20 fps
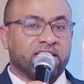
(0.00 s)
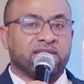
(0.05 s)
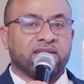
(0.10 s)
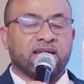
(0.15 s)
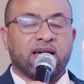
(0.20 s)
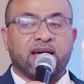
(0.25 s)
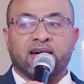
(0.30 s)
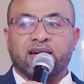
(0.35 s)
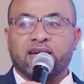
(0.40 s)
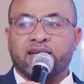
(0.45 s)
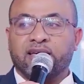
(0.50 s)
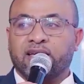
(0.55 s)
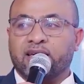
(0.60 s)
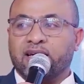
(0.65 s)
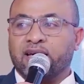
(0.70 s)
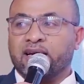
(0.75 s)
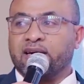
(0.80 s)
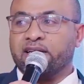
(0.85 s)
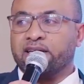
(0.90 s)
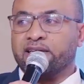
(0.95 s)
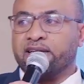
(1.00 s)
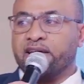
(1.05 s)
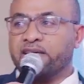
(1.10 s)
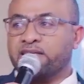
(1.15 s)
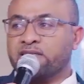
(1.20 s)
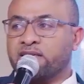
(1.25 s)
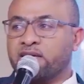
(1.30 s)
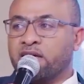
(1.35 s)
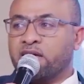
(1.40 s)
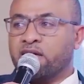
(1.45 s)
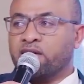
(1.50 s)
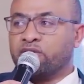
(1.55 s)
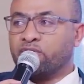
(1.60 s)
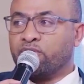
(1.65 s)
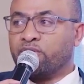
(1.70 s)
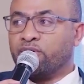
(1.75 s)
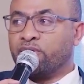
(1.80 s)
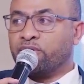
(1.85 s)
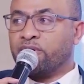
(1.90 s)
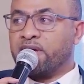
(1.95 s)
its early days.
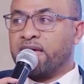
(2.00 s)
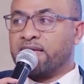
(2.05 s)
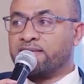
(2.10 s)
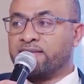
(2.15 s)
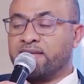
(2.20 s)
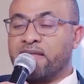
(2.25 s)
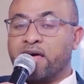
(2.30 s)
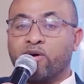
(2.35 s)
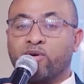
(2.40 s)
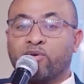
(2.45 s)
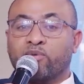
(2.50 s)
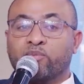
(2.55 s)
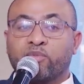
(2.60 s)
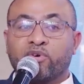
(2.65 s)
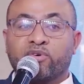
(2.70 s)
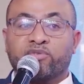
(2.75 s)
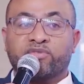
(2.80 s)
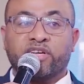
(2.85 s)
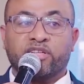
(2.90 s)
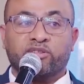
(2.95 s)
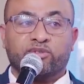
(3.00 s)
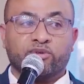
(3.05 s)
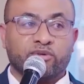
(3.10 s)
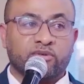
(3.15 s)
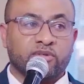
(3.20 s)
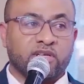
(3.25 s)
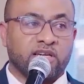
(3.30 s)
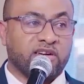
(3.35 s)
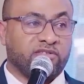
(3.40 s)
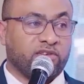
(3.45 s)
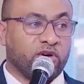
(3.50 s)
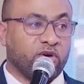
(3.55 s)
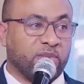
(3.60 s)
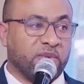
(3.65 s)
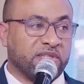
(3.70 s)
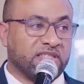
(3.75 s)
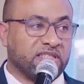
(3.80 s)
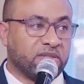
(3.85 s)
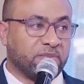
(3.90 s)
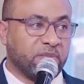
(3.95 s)
So he has now moved into the
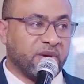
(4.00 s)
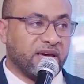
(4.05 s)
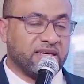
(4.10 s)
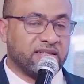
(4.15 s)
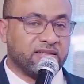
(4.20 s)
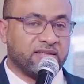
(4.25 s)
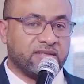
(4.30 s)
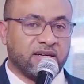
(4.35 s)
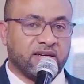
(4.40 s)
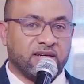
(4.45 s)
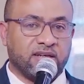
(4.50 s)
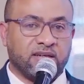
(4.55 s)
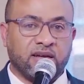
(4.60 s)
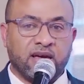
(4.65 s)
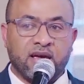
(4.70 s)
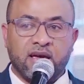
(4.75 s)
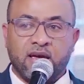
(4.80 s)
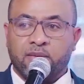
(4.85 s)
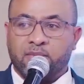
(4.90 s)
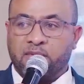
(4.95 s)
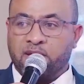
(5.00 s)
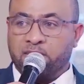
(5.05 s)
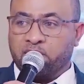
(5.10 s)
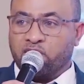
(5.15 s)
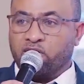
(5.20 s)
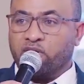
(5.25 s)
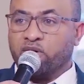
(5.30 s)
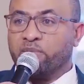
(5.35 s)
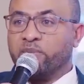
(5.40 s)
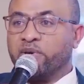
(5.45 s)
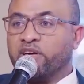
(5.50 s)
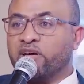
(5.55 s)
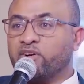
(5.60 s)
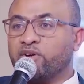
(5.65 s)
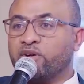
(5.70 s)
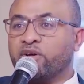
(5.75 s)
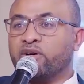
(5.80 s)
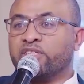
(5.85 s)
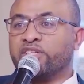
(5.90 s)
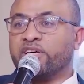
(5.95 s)
development space, and maybe
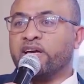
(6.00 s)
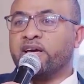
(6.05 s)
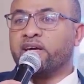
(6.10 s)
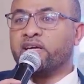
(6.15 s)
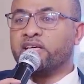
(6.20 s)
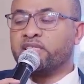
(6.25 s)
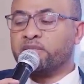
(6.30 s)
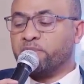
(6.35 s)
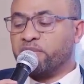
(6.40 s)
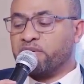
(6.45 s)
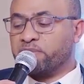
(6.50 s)
he'll share his